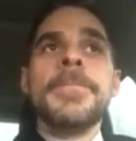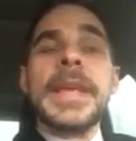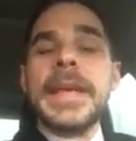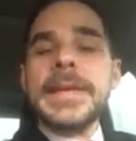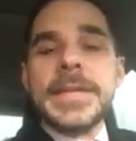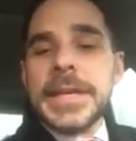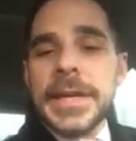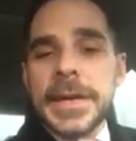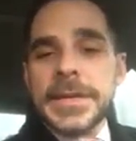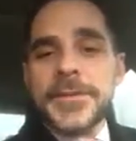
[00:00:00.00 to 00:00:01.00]
The
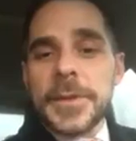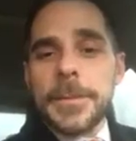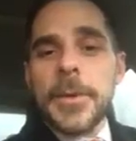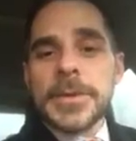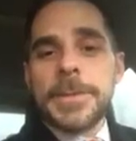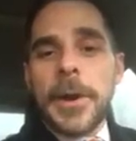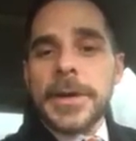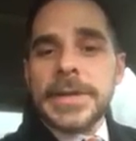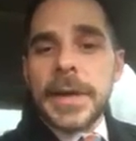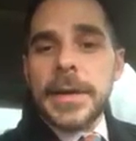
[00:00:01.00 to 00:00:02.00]
interior is for the most
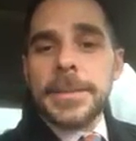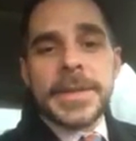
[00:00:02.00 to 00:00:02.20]
part done,